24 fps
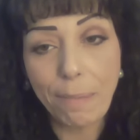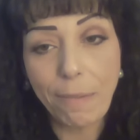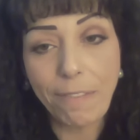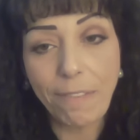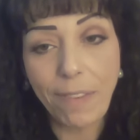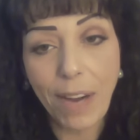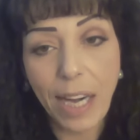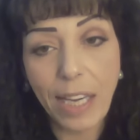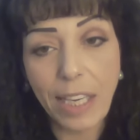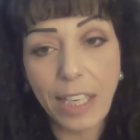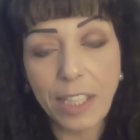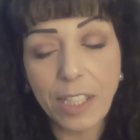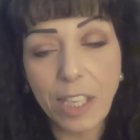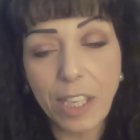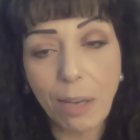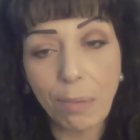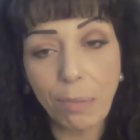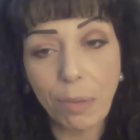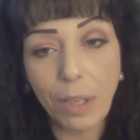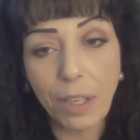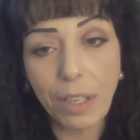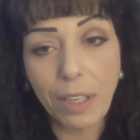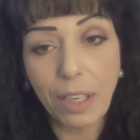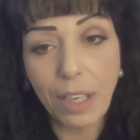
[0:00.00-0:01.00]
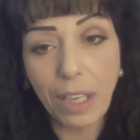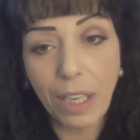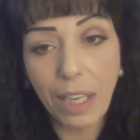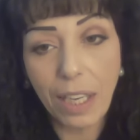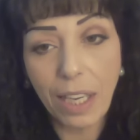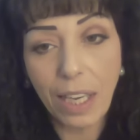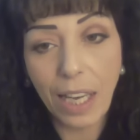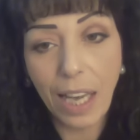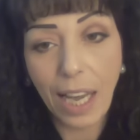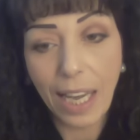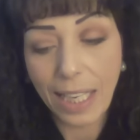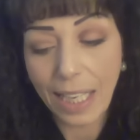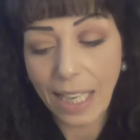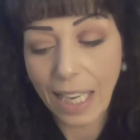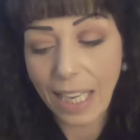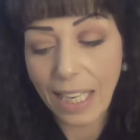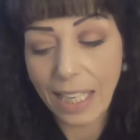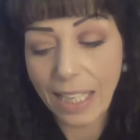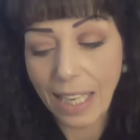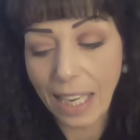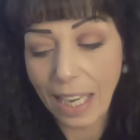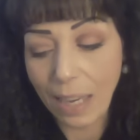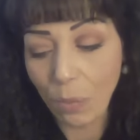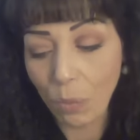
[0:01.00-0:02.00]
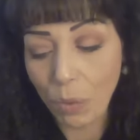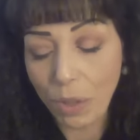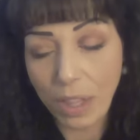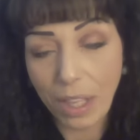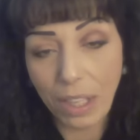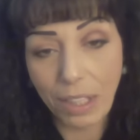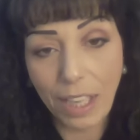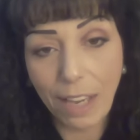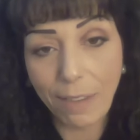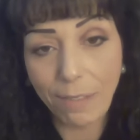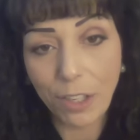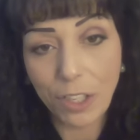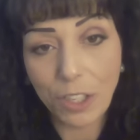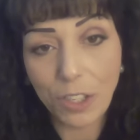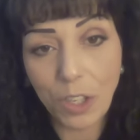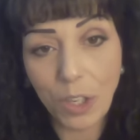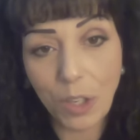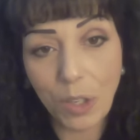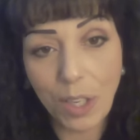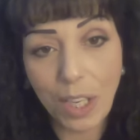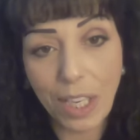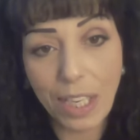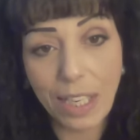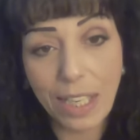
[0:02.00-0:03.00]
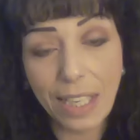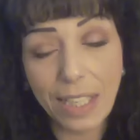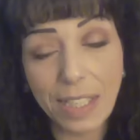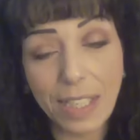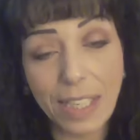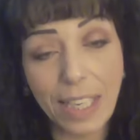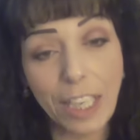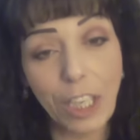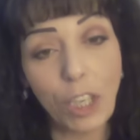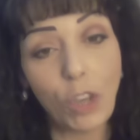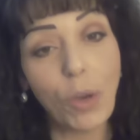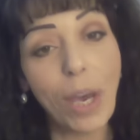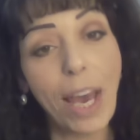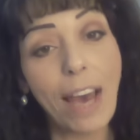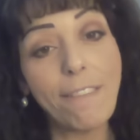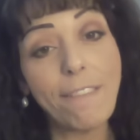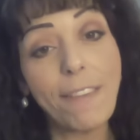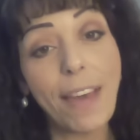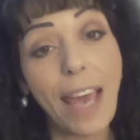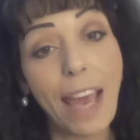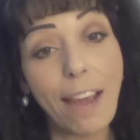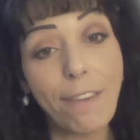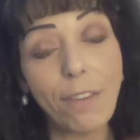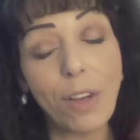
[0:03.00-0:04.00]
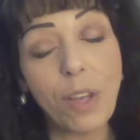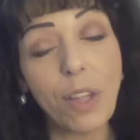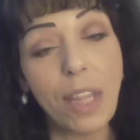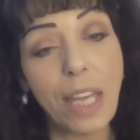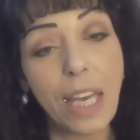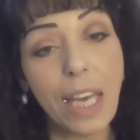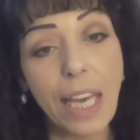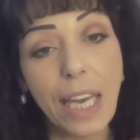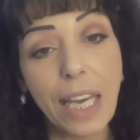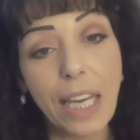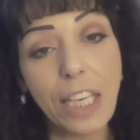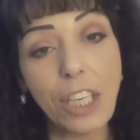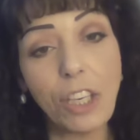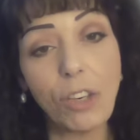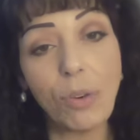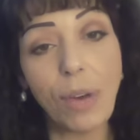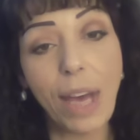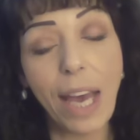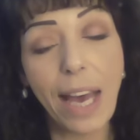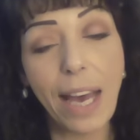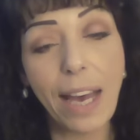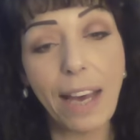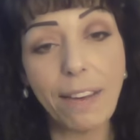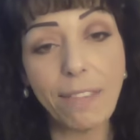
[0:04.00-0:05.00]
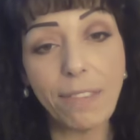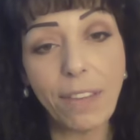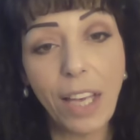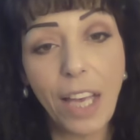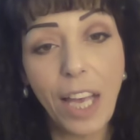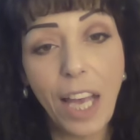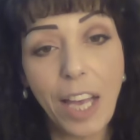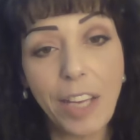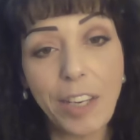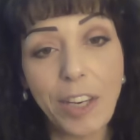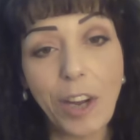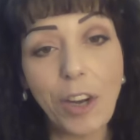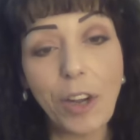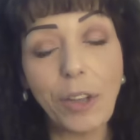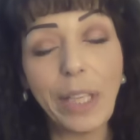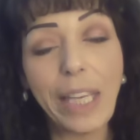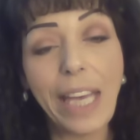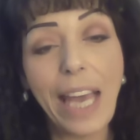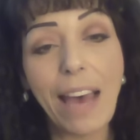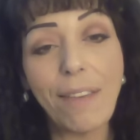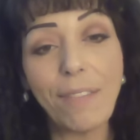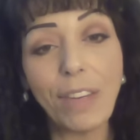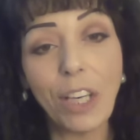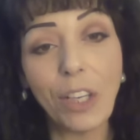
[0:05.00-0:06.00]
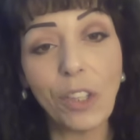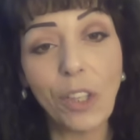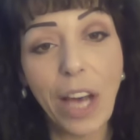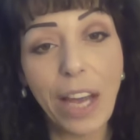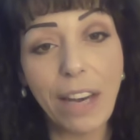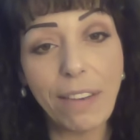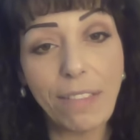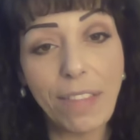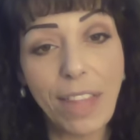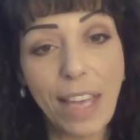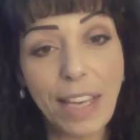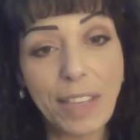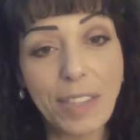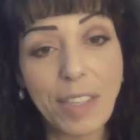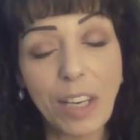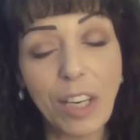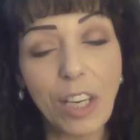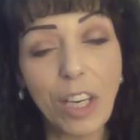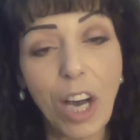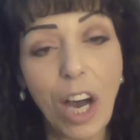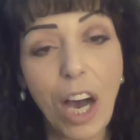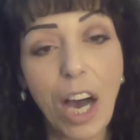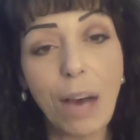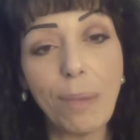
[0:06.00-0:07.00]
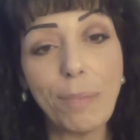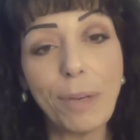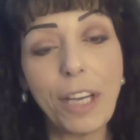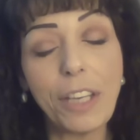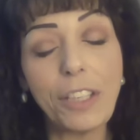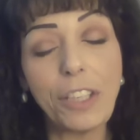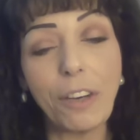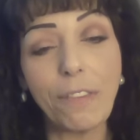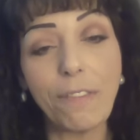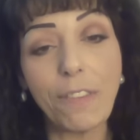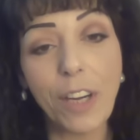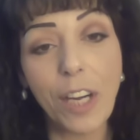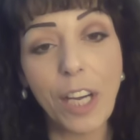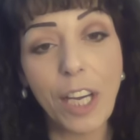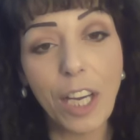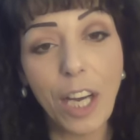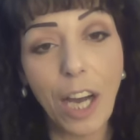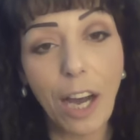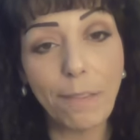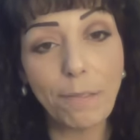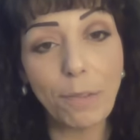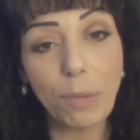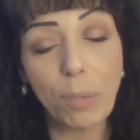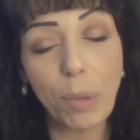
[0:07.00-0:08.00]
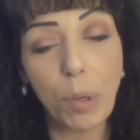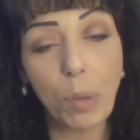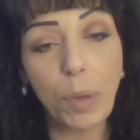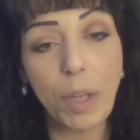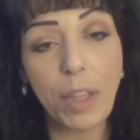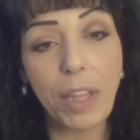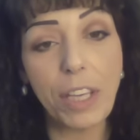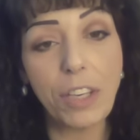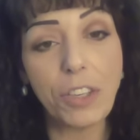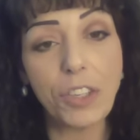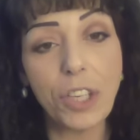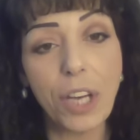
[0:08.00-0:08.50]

finding someone, again, with the Lovers. It's like you have everything. You have not only having a lot of things in common, you're very comfortable with each